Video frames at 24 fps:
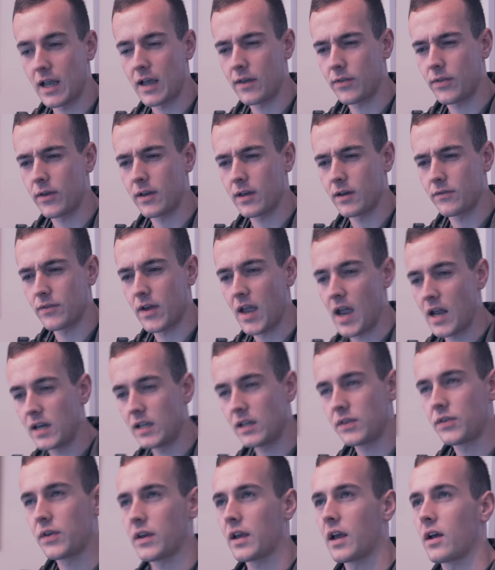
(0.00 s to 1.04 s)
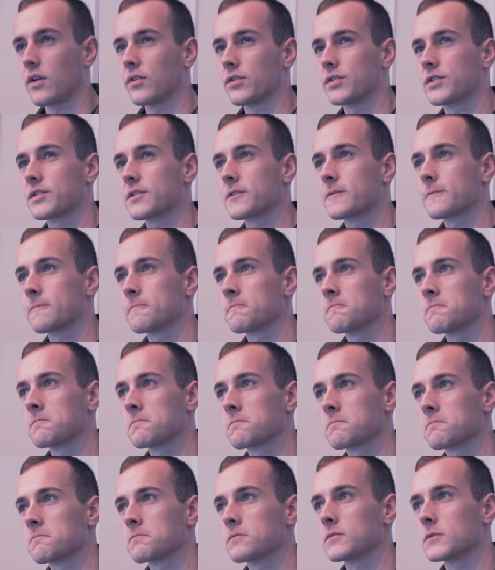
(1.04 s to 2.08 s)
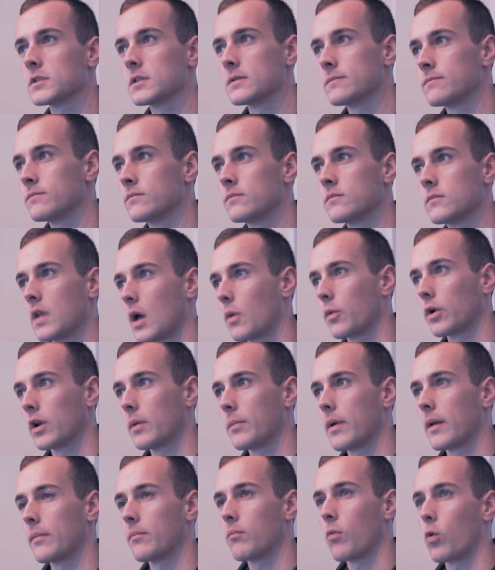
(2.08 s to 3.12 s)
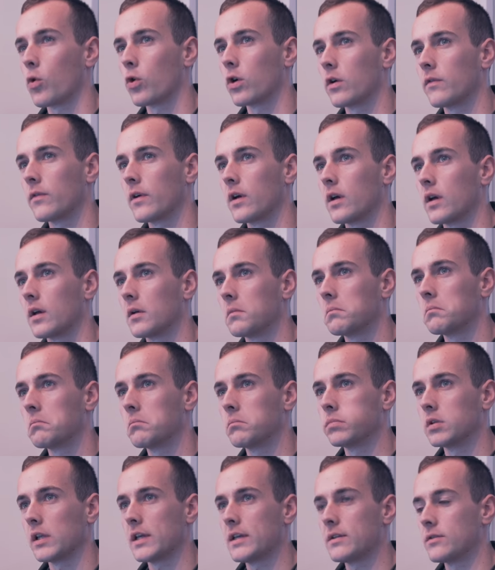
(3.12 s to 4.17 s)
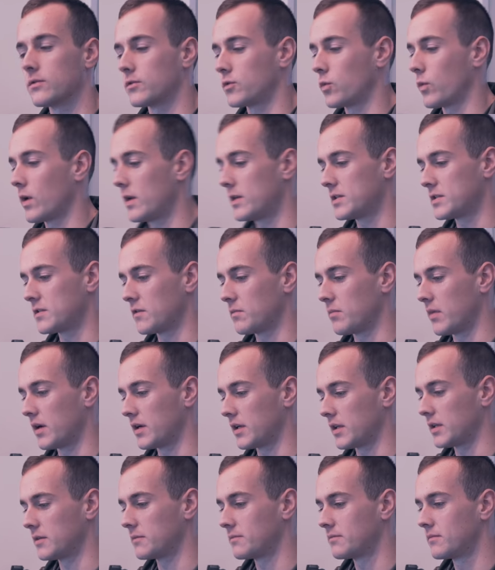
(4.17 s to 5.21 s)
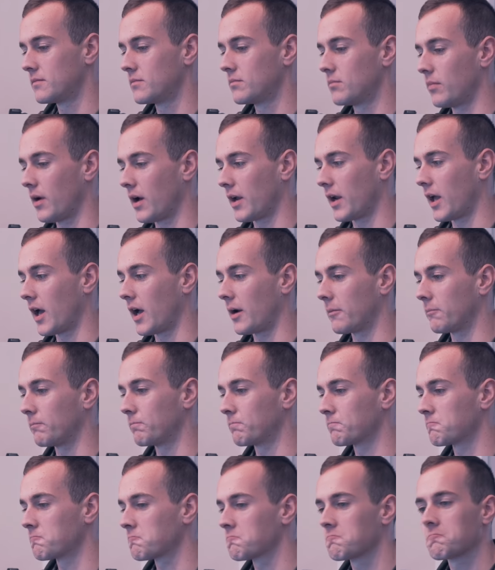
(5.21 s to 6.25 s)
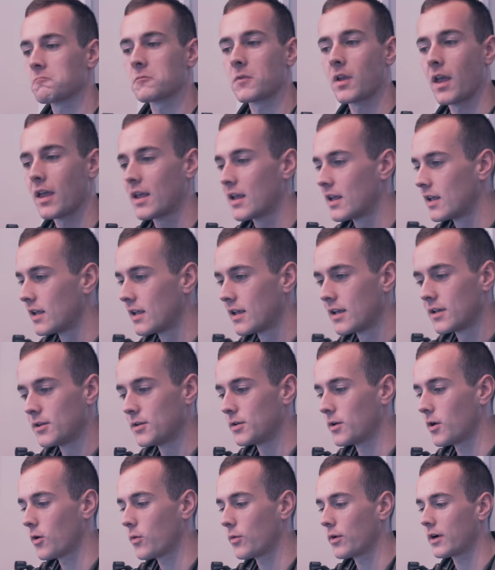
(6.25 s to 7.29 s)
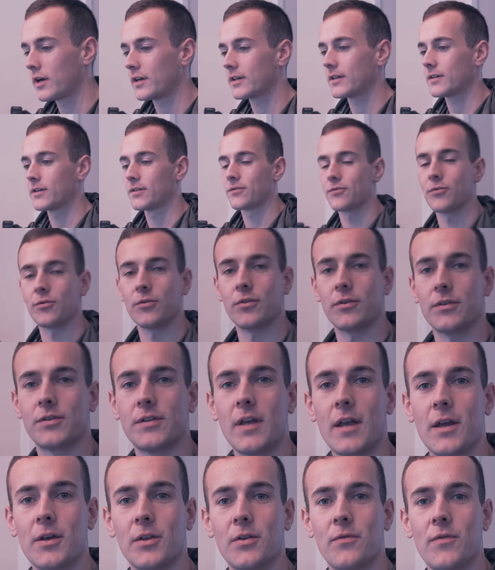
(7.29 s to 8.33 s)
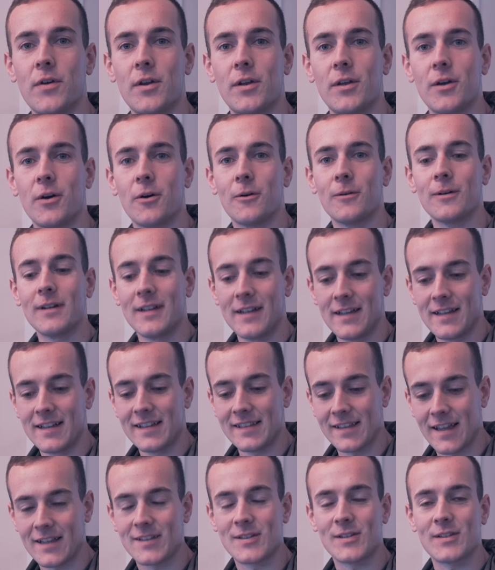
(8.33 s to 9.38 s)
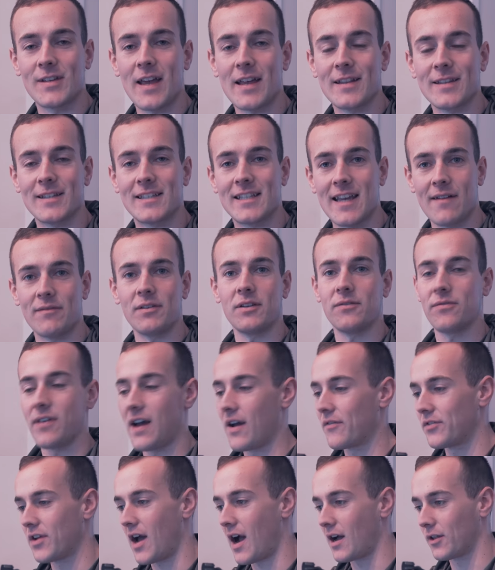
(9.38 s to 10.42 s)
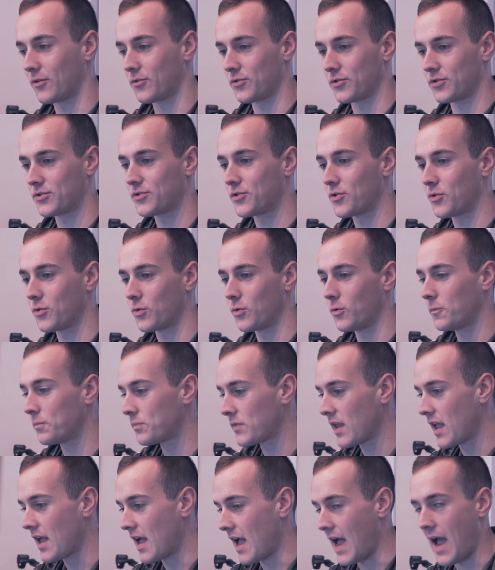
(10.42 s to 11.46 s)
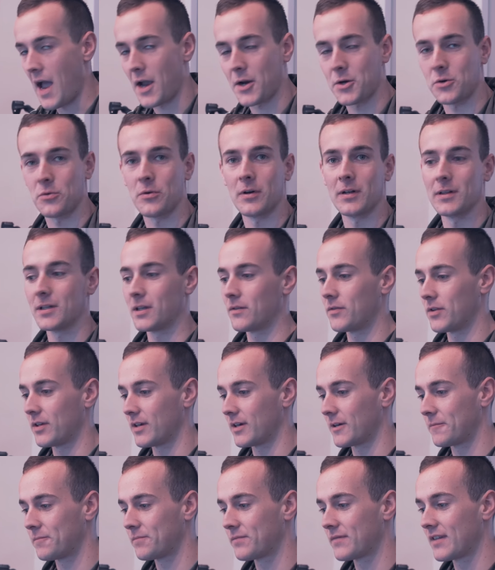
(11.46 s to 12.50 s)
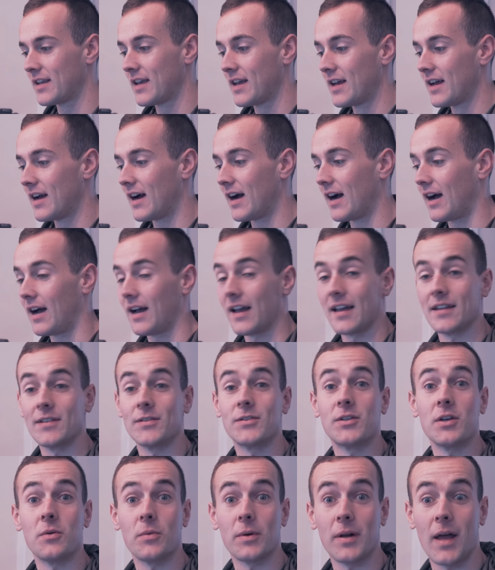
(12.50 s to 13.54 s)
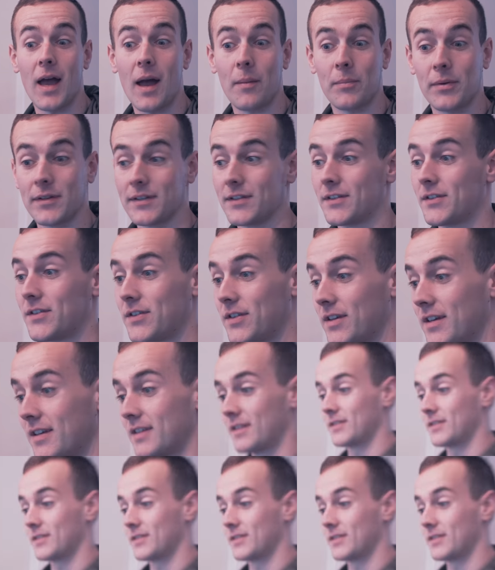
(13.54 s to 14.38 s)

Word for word: I can't think of anything else that would have been more of a blatant waste of money. But um, you know what? For the sake of the video, let's send seventy-five dollars to Hacker Olivia Uh, and see what happens.